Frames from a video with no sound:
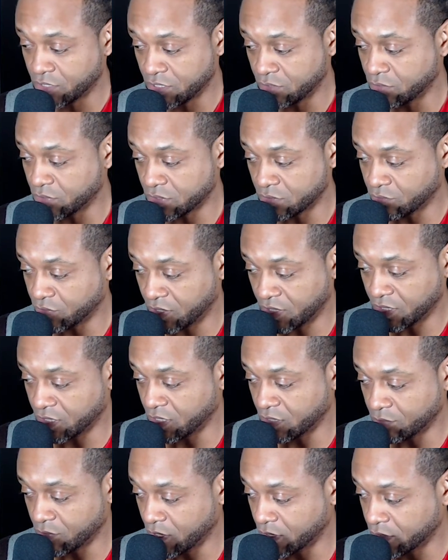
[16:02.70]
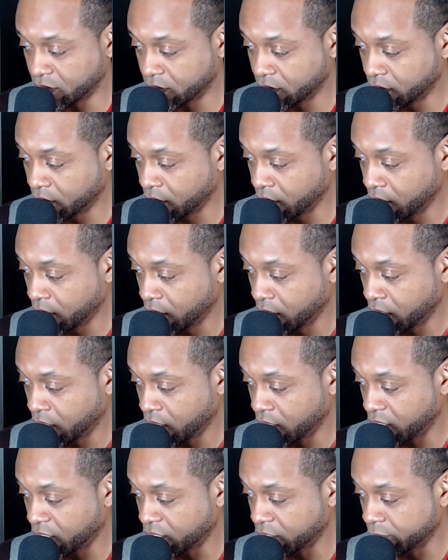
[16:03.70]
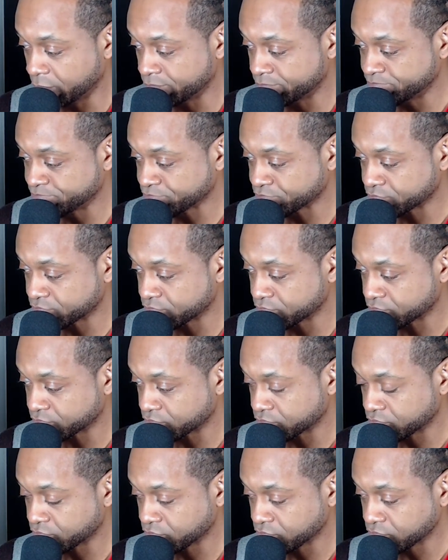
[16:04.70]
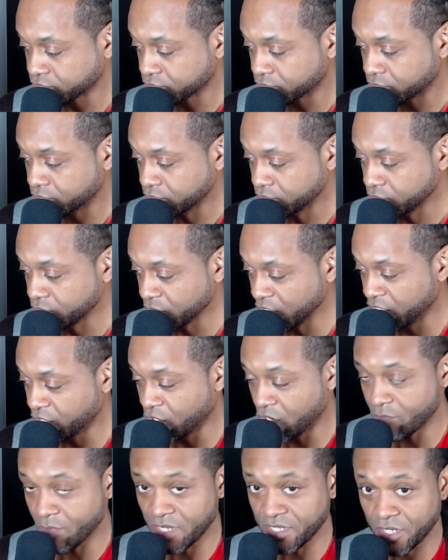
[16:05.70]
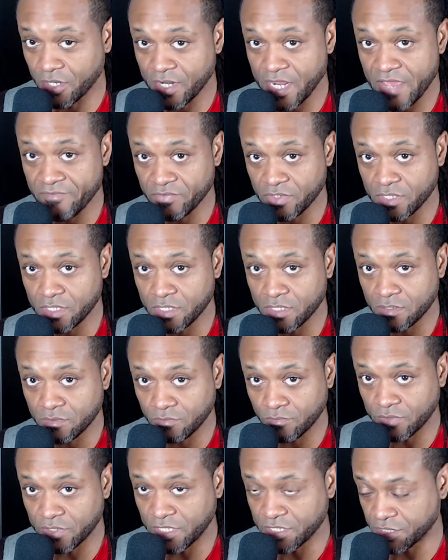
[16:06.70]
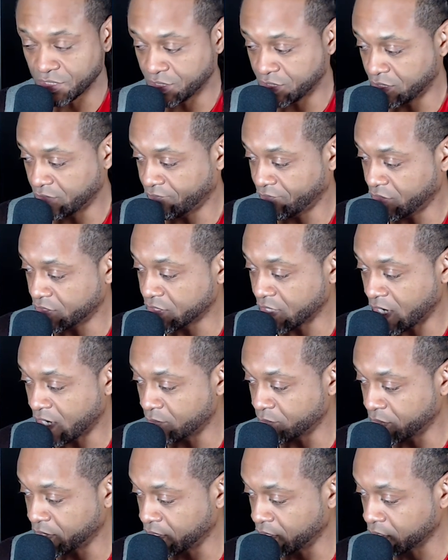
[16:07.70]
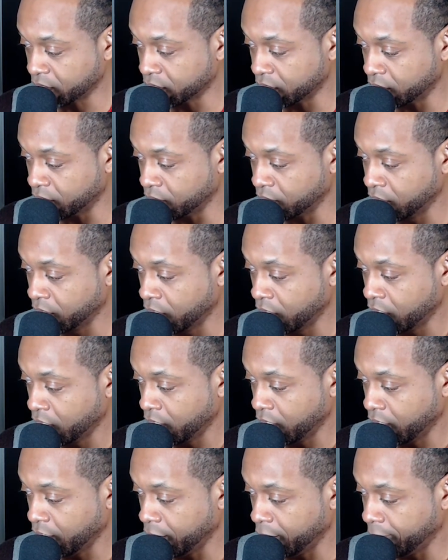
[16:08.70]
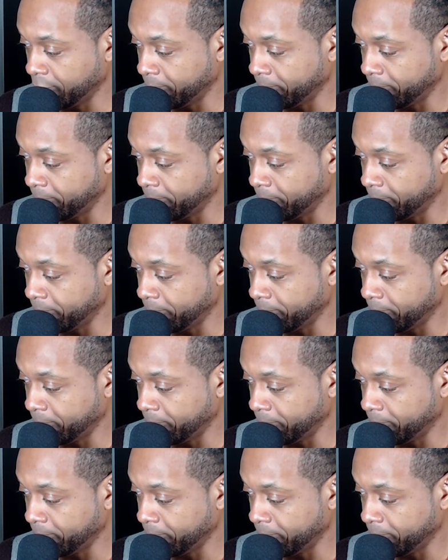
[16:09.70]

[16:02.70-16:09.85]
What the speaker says: was a really good mother. And her and my daughter have a good relationship for the time being. So I